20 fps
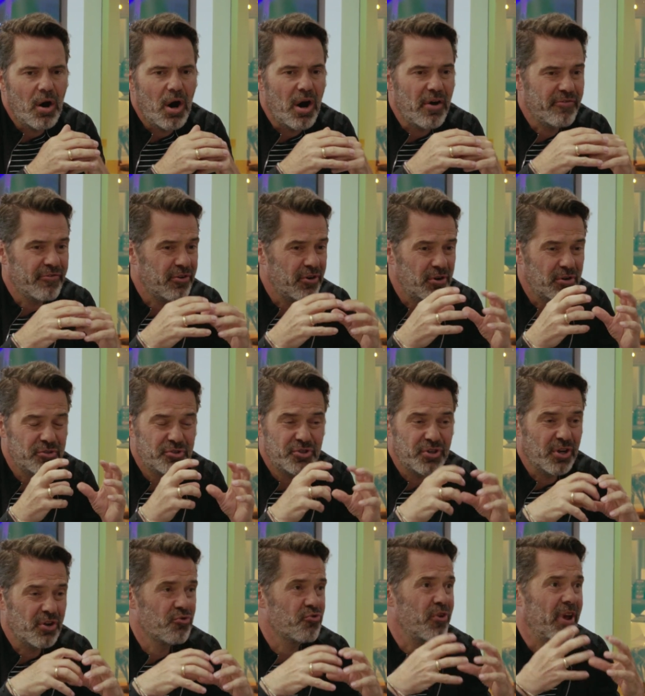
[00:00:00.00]

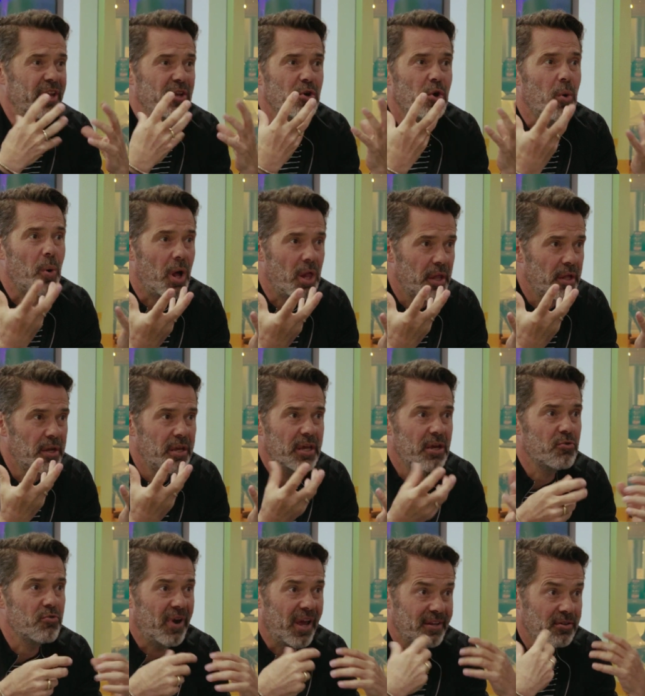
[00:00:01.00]
offers a great quality,
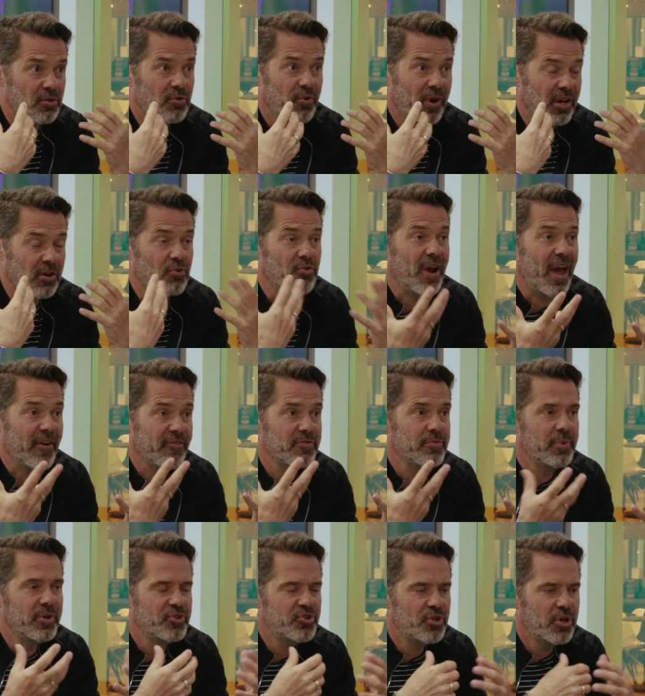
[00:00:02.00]
great
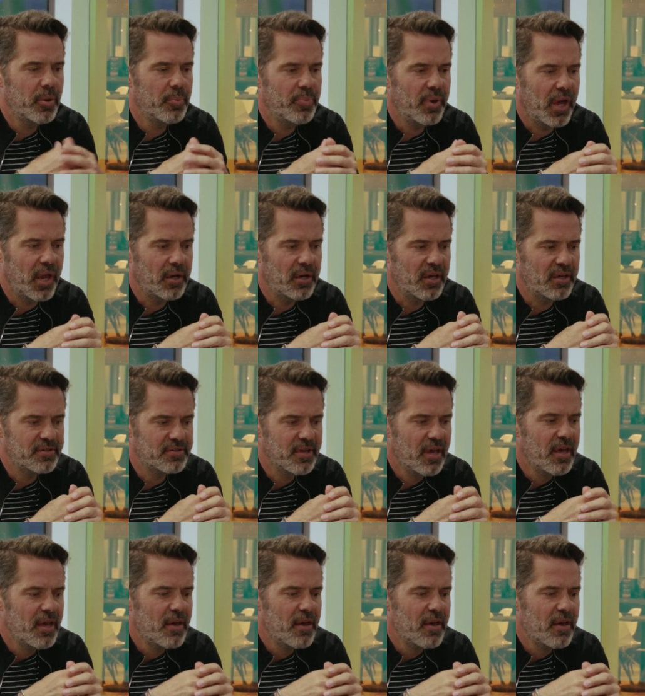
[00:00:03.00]
craftsmanship, and is